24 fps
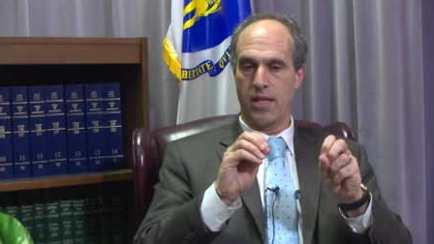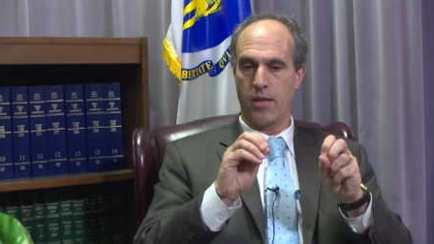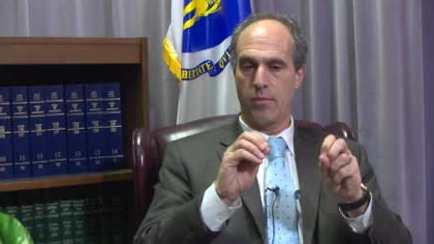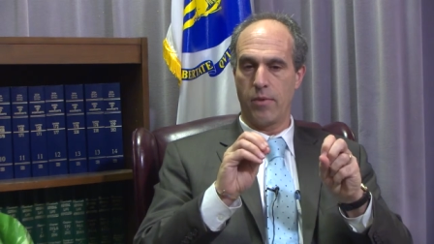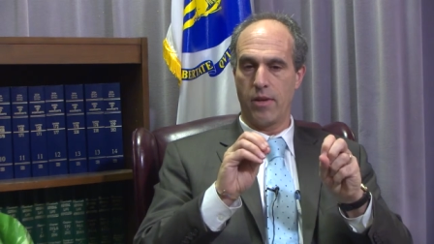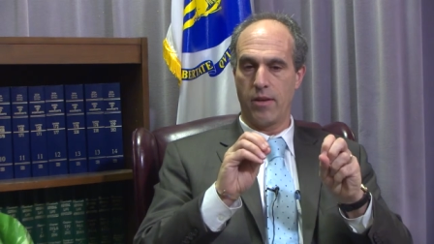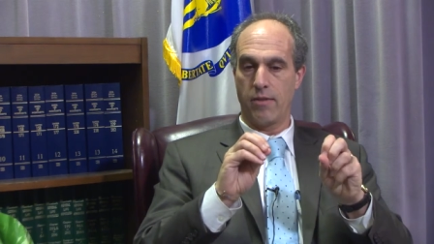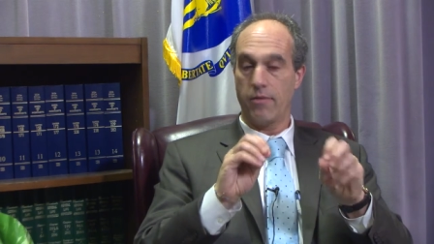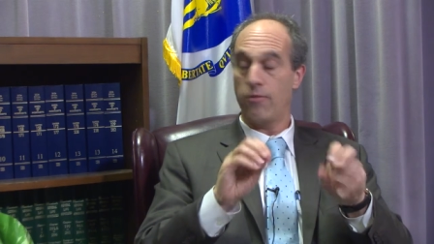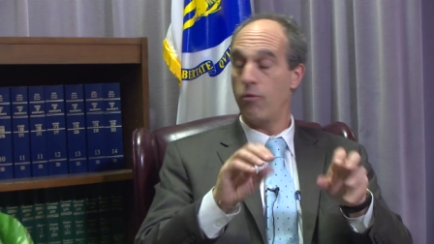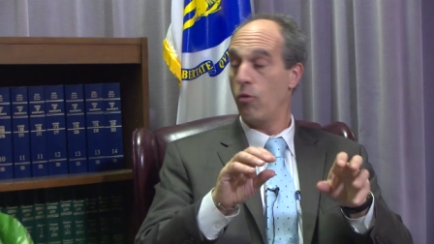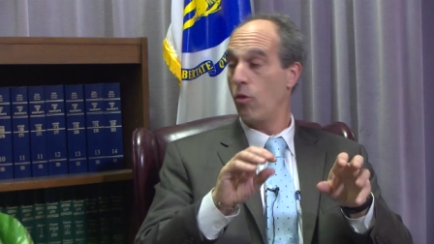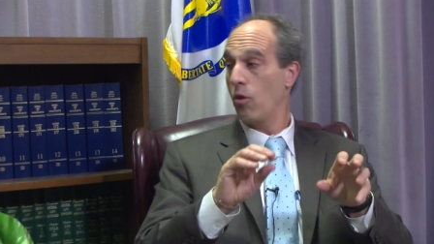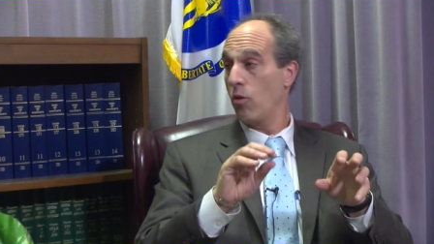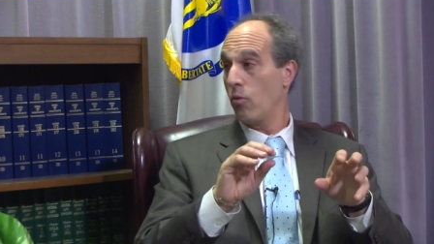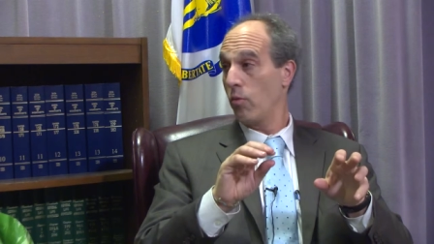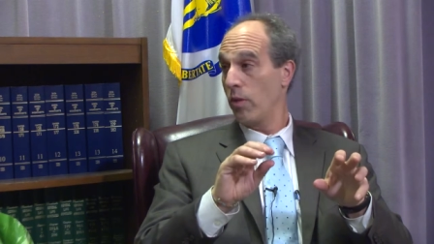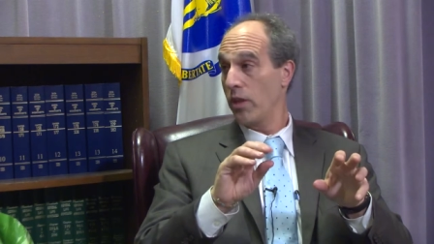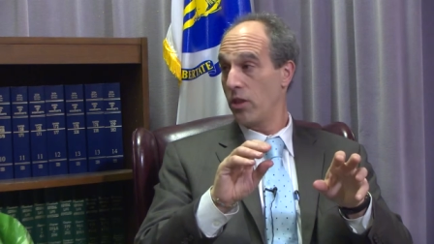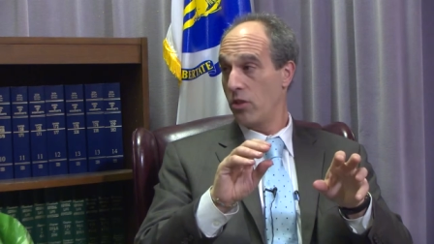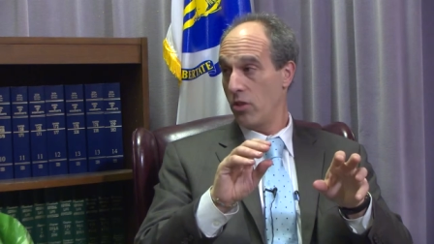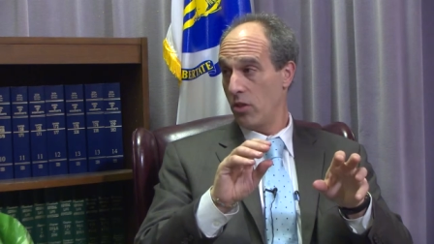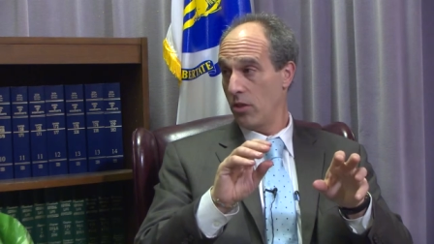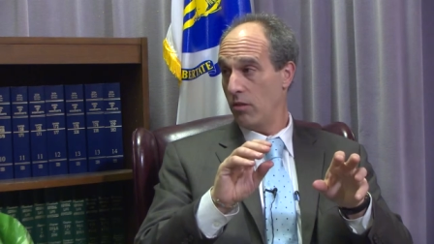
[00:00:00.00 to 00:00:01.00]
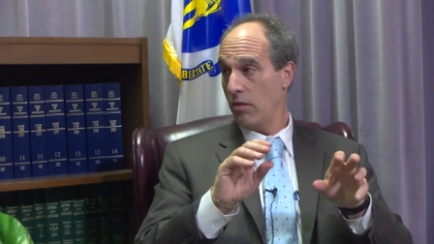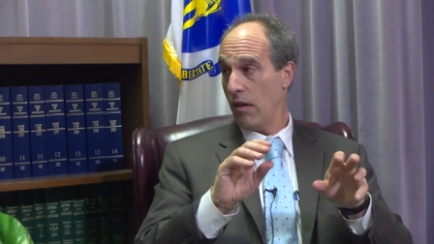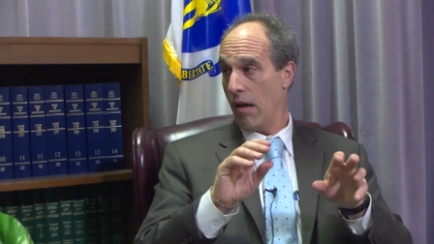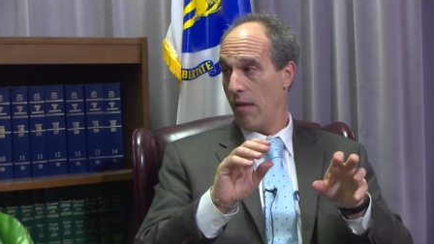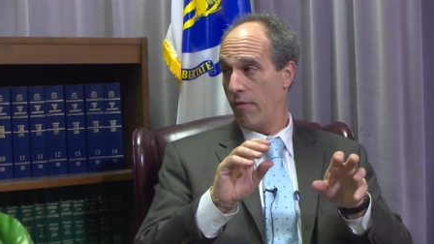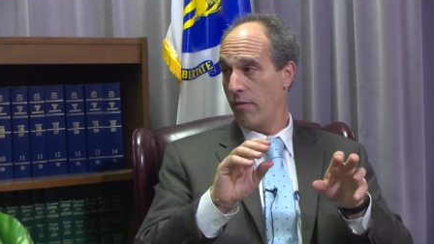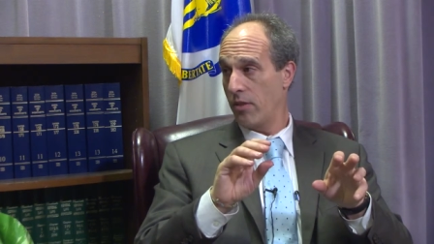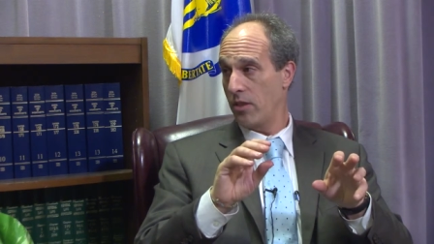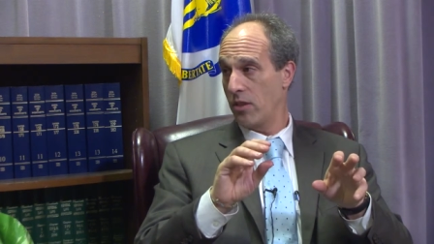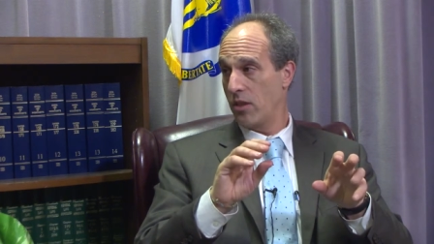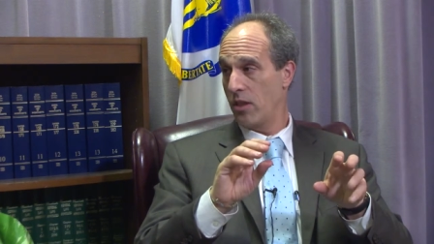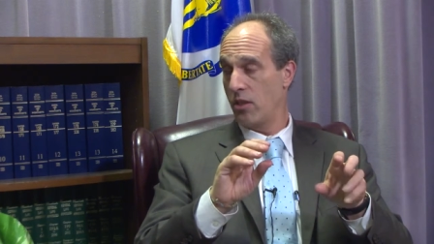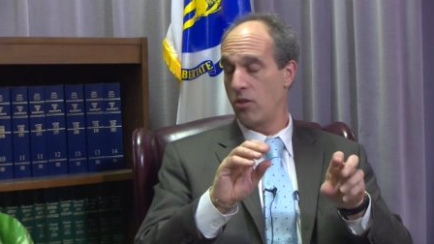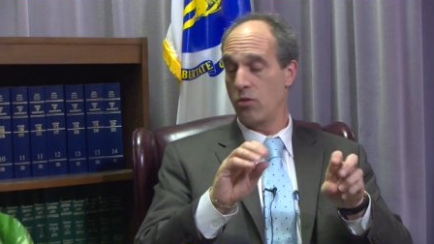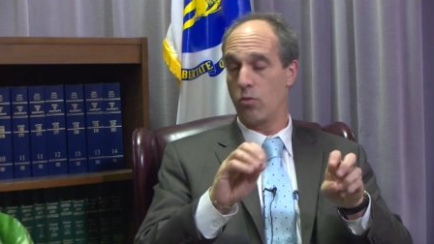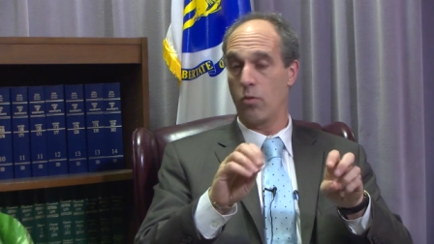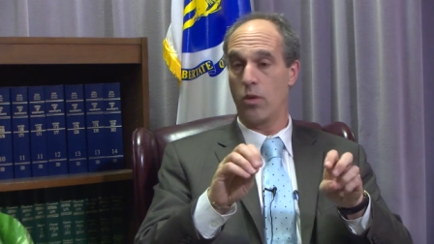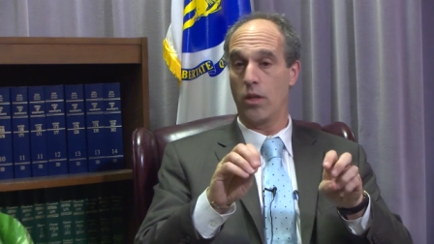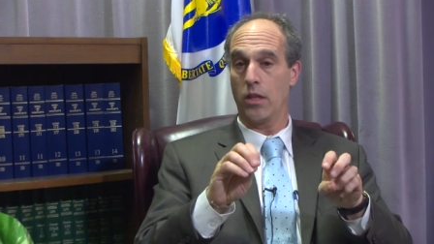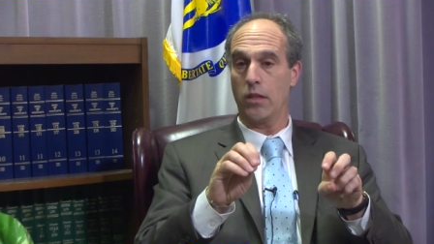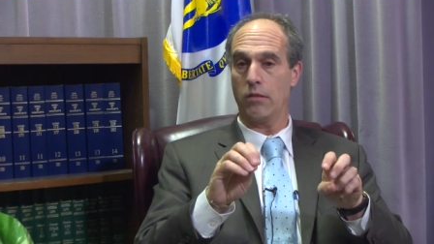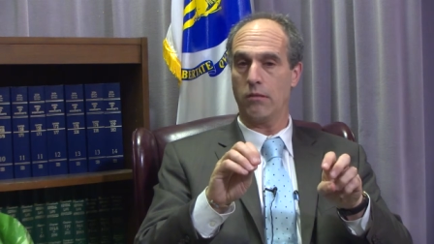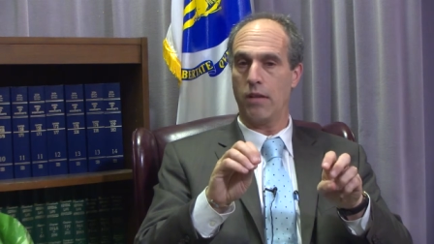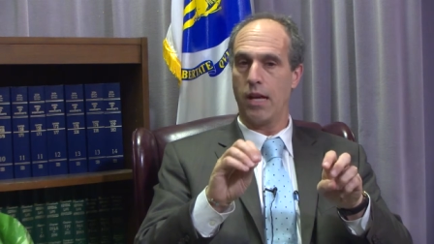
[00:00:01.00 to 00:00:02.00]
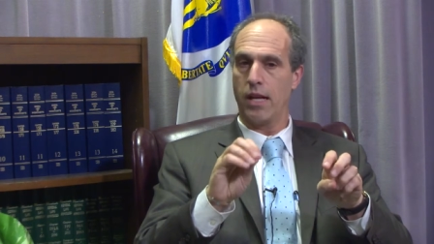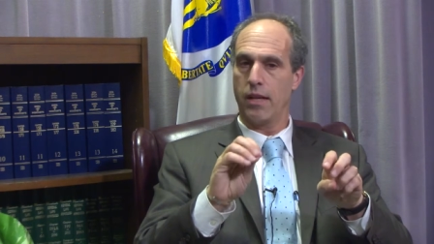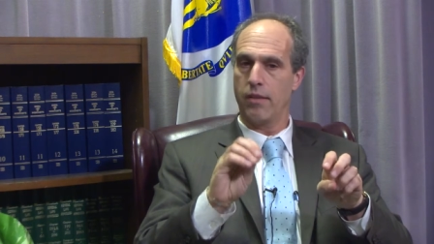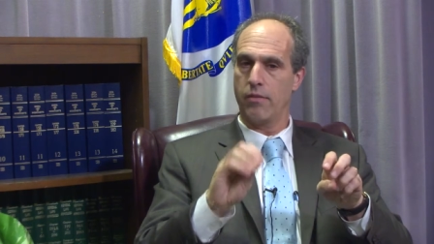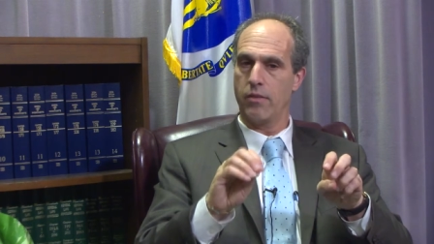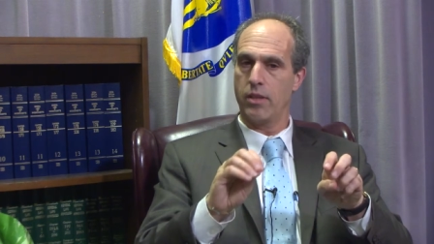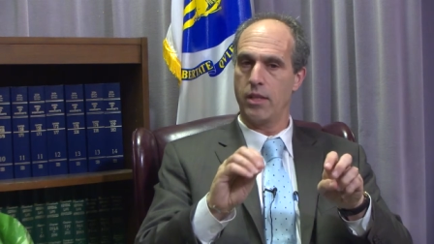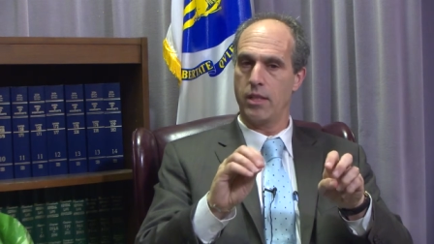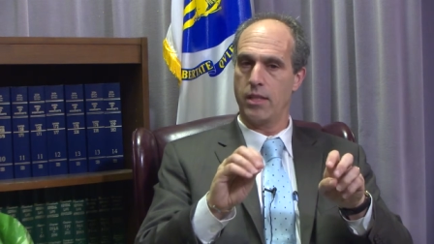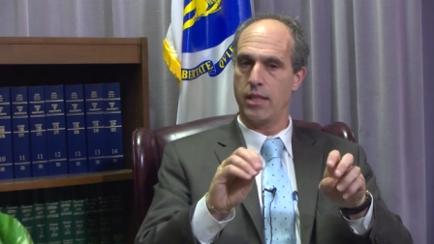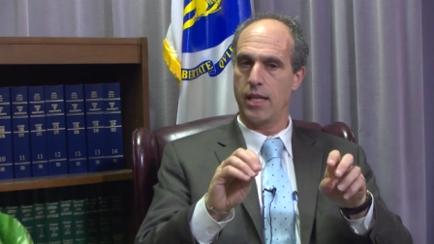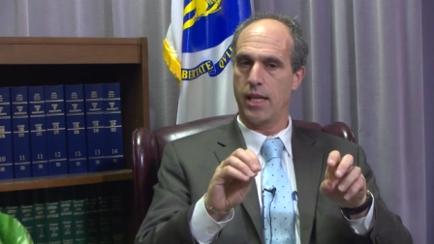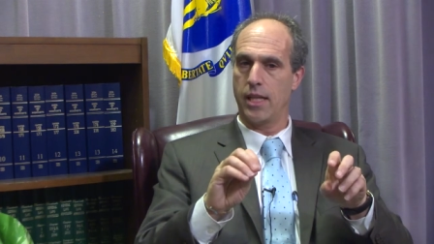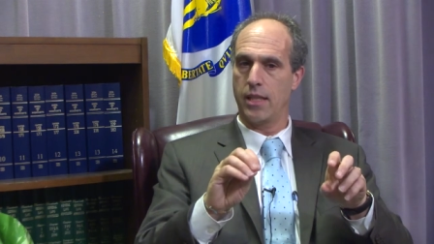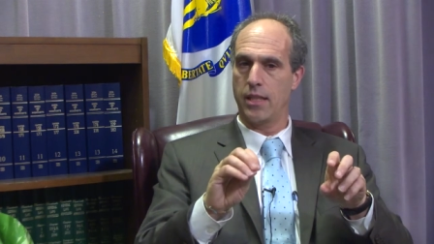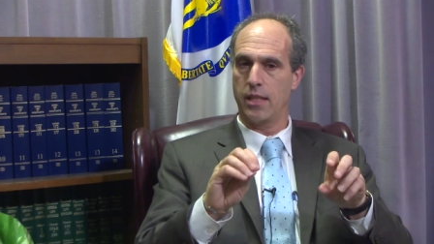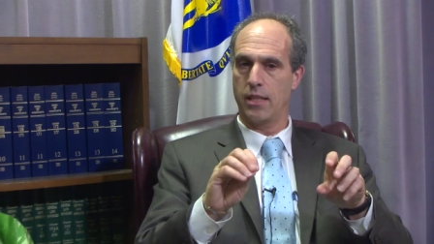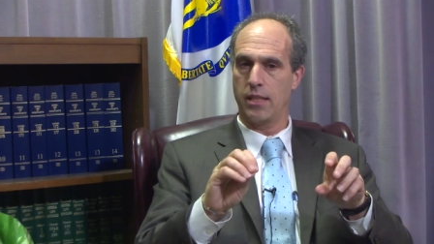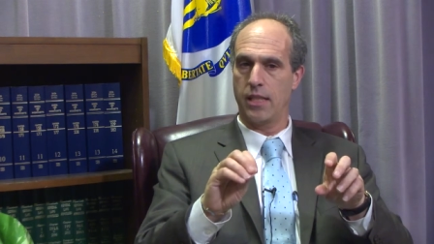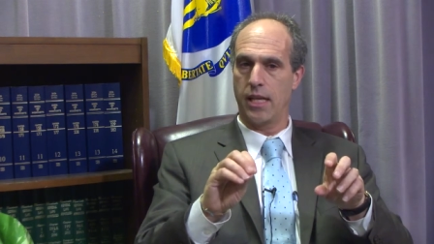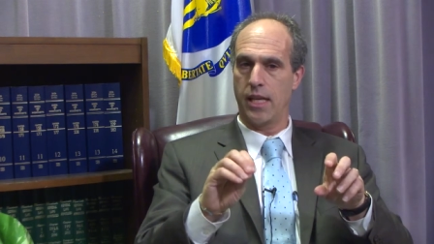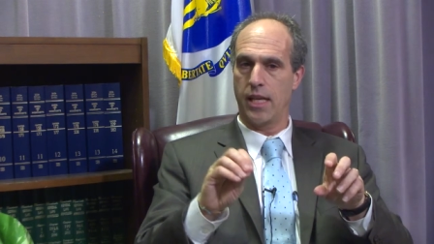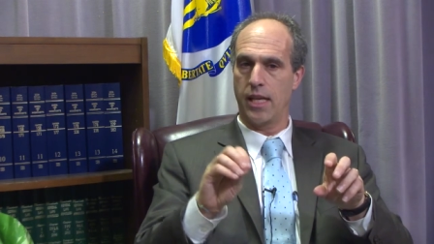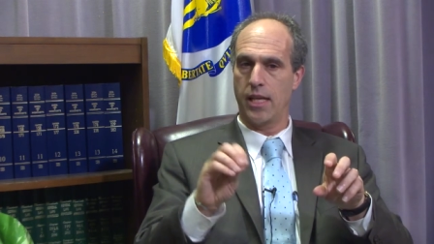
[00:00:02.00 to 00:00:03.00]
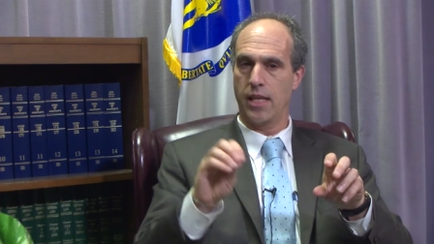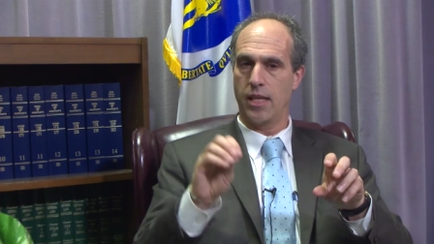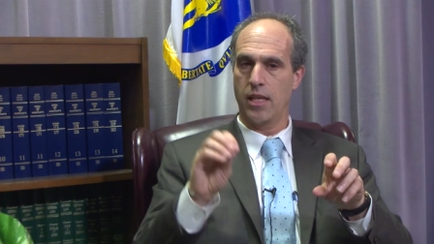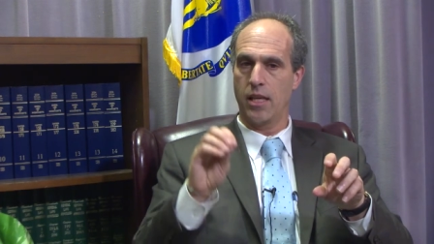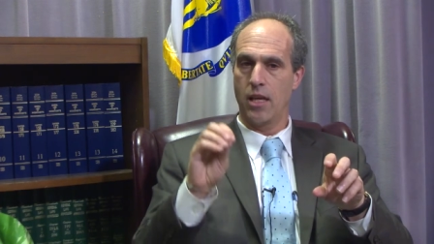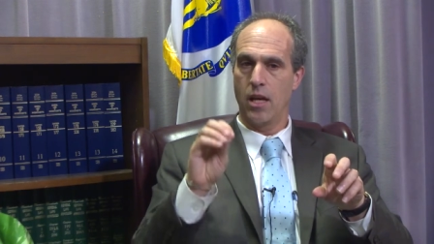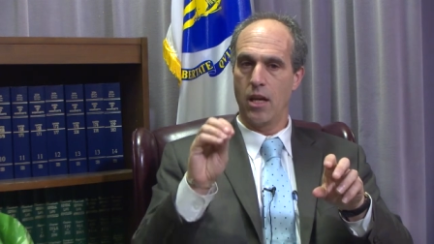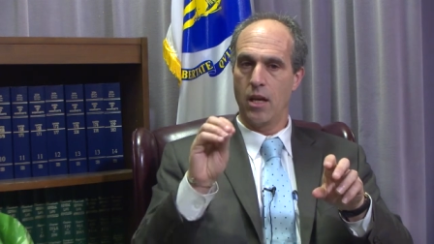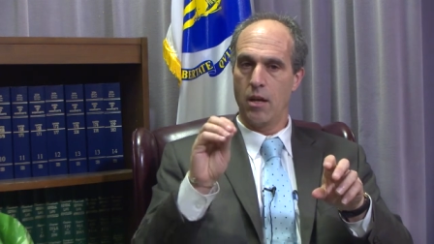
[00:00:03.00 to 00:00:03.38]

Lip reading: we have 4 regional offices where a lot of the day-to-day